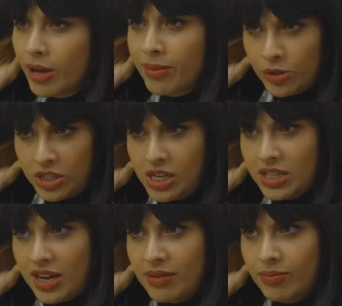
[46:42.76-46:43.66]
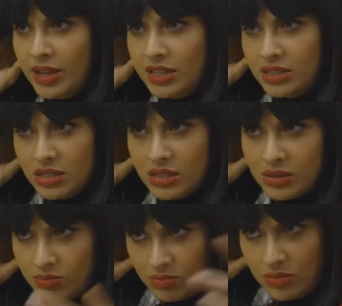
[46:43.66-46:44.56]
my body type that is
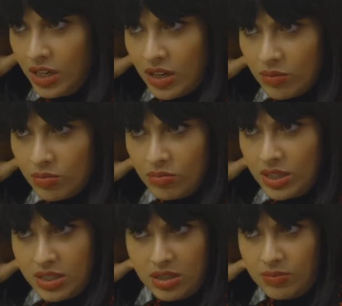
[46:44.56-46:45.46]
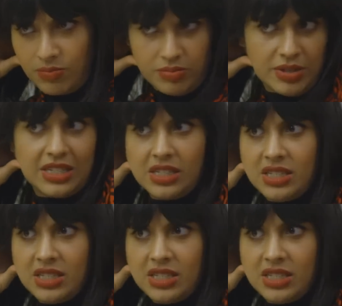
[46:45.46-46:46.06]
it's a